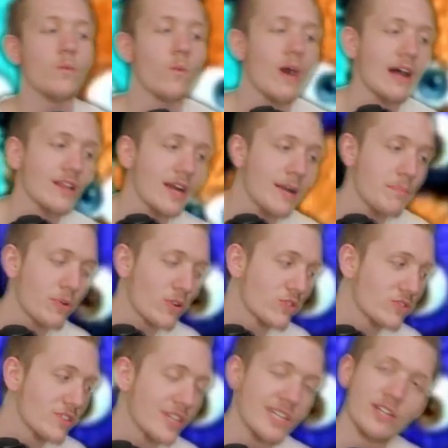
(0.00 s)
while I
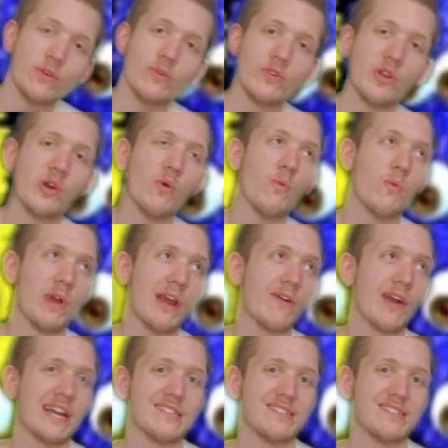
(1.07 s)
personally don't know where I